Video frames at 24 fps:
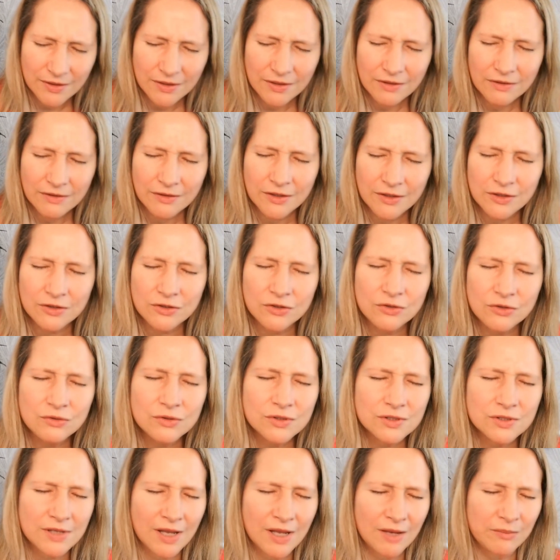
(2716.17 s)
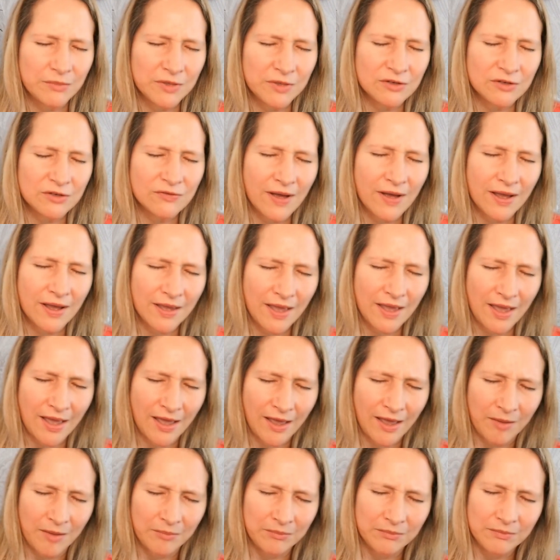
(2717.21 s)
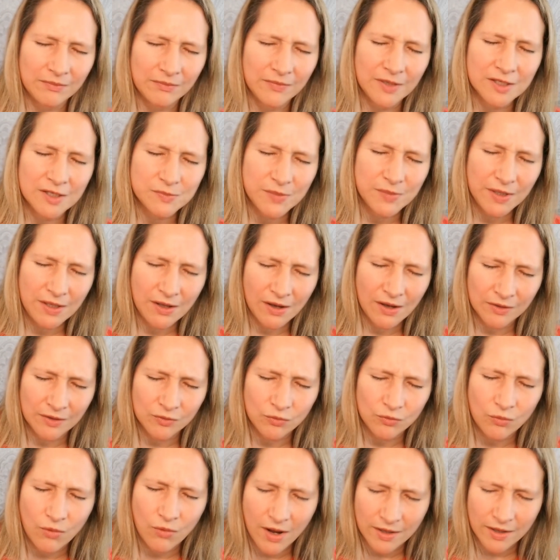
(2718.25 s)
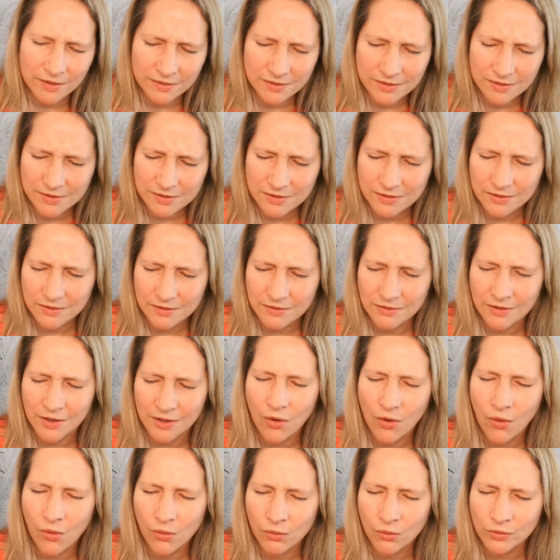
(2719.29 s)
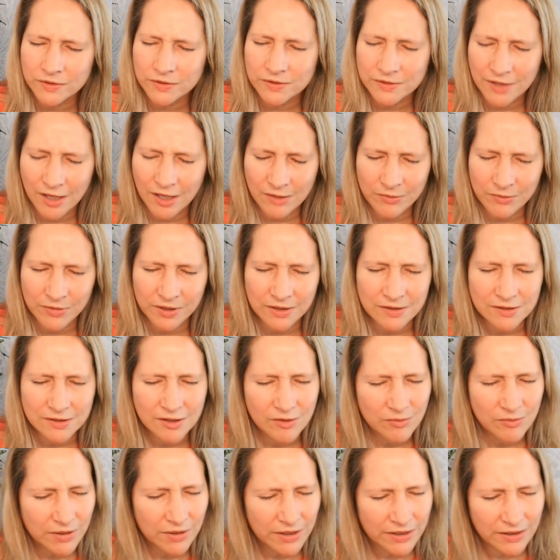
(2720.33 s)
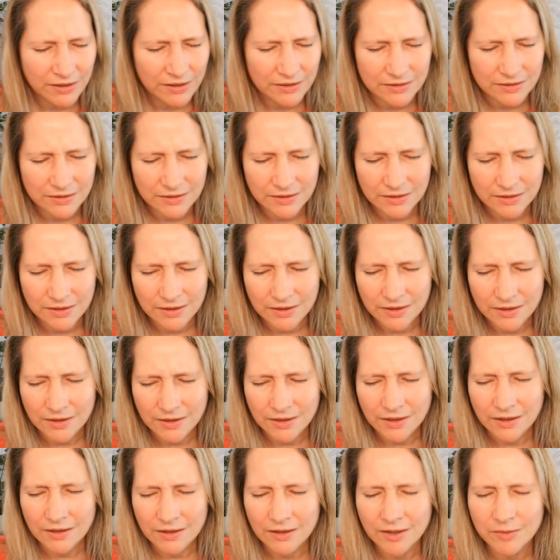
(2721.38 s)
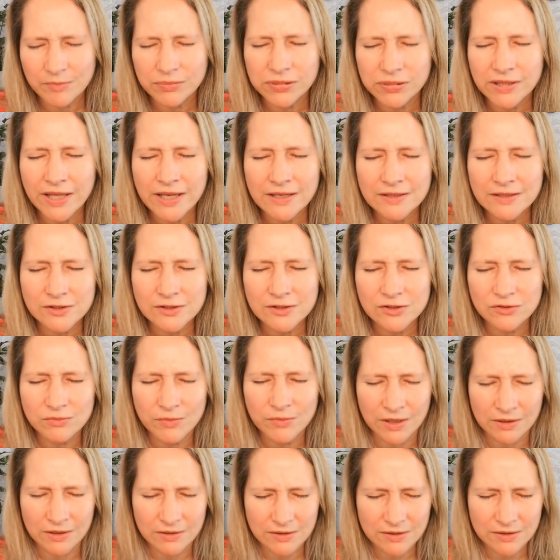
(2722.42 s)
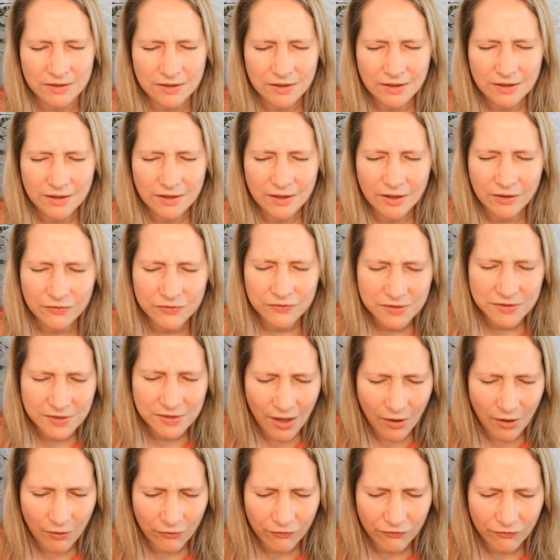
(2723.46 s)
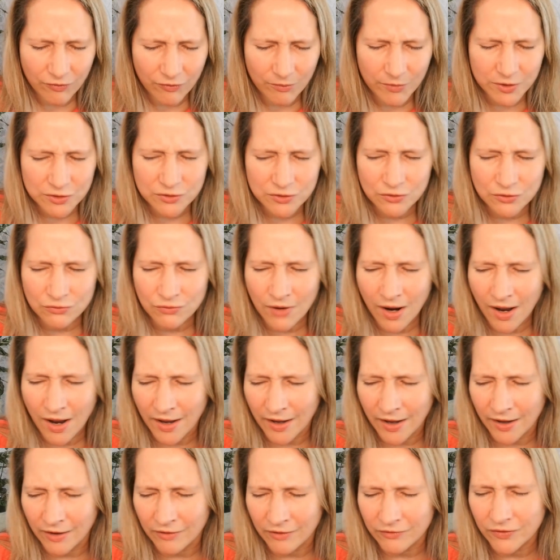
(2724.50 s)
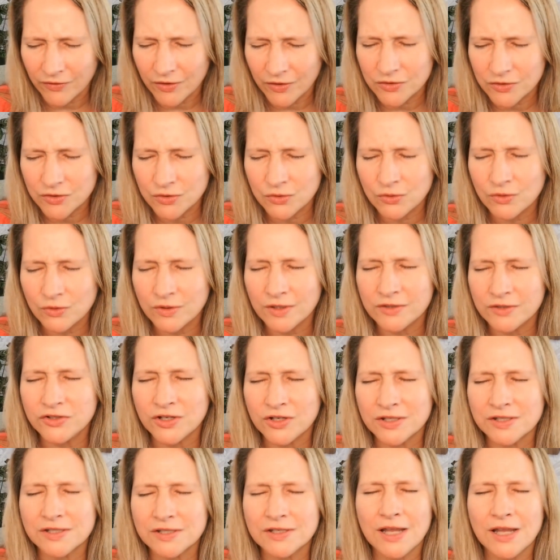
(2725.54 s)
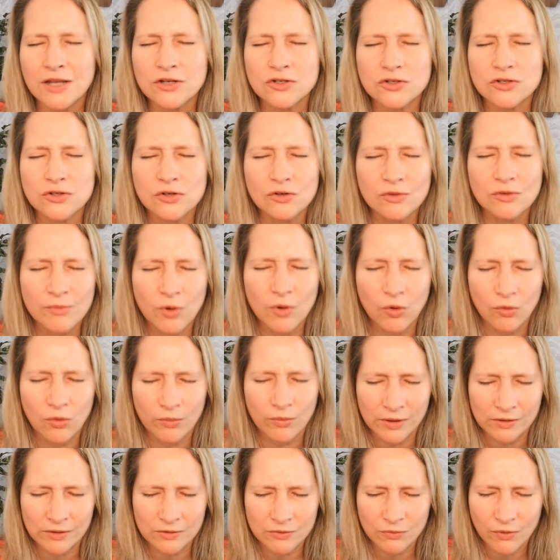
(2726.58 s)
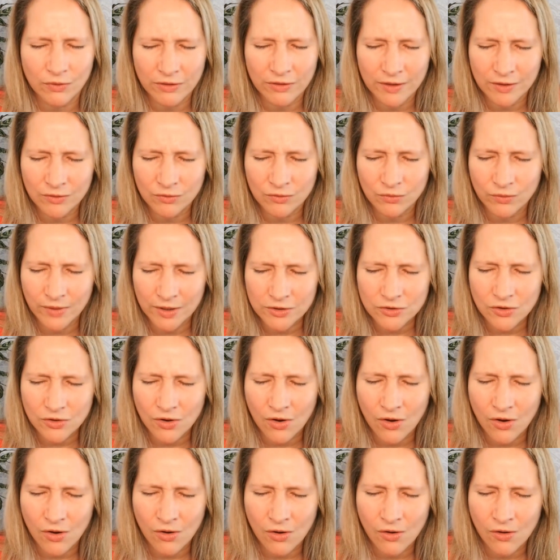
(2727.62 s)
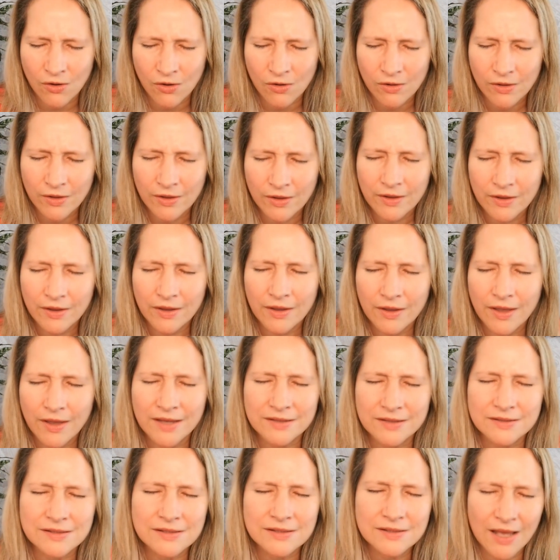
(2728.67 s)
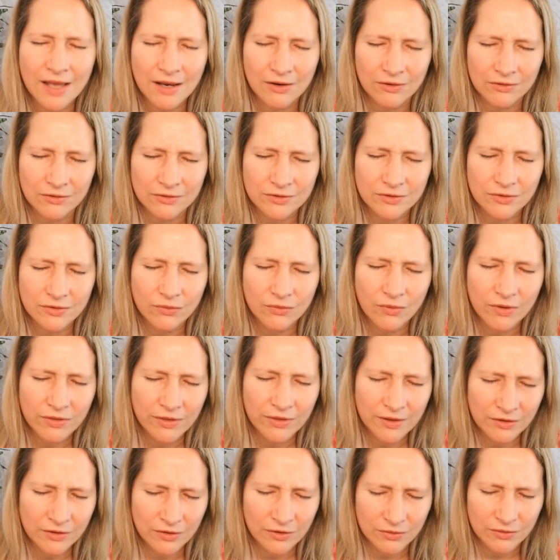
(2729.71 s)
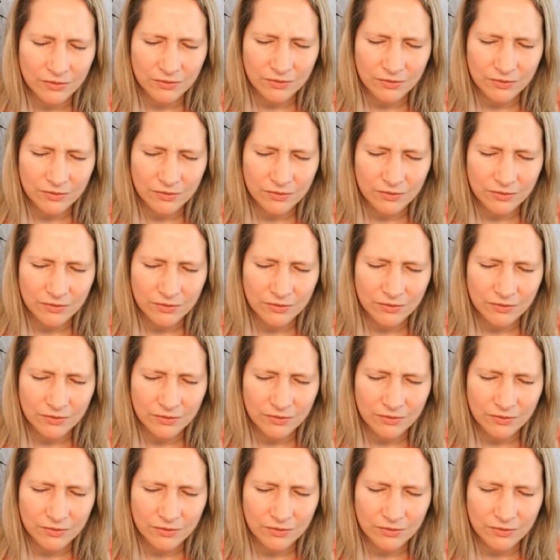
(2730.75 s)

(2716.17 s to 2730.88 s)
The new statement of I am is begun once the old statement is complete. The placement of self must arrive to the gestational moment within which all has settled within you,